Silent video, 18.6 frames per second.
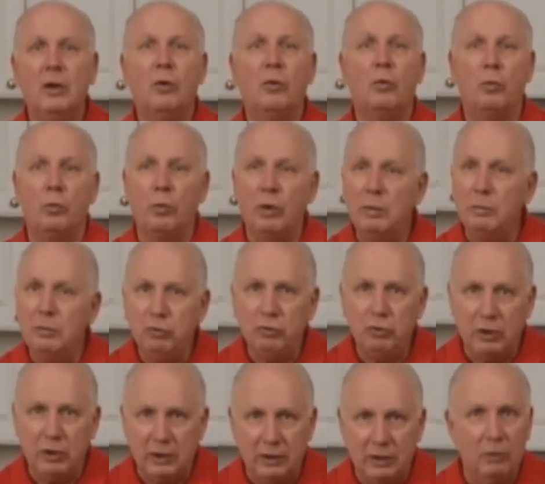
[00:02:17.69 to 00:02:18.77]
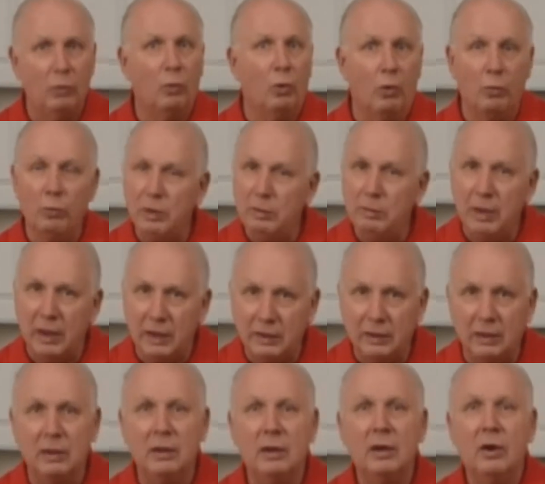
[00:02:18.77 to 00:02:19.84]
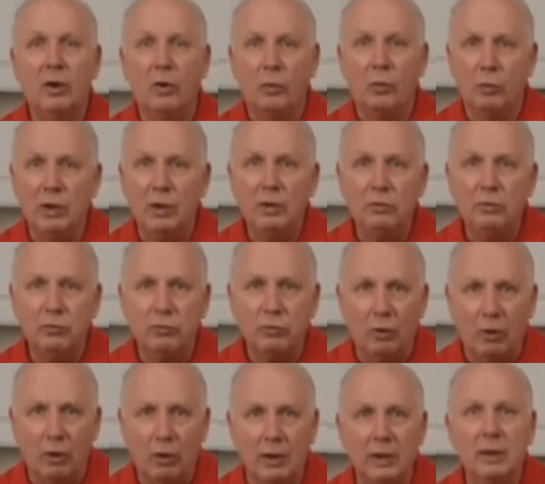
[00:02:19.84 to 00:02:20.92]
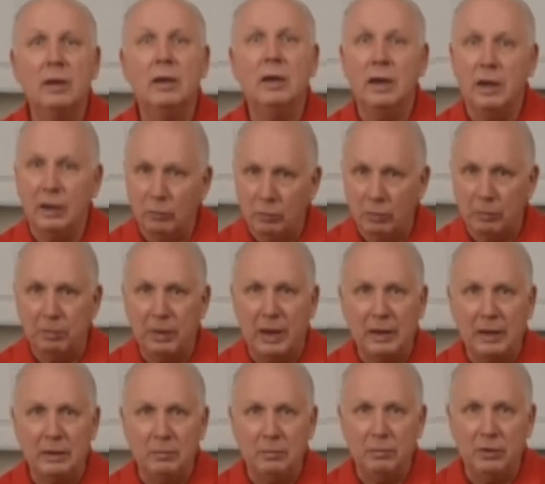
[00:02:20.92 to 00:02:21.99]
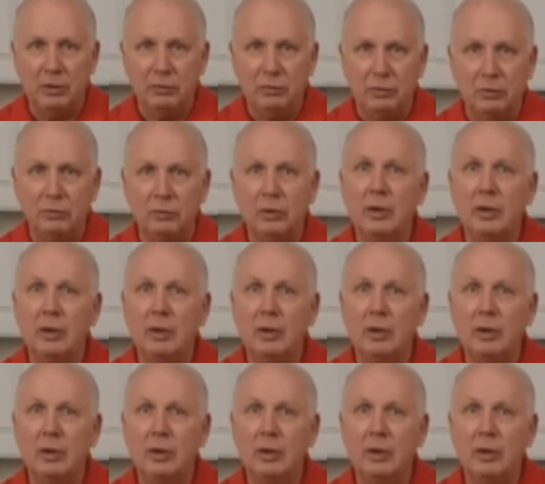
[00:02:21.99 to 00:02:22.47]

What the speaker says: remachine it or remake it, reinstall it, and we're back in business.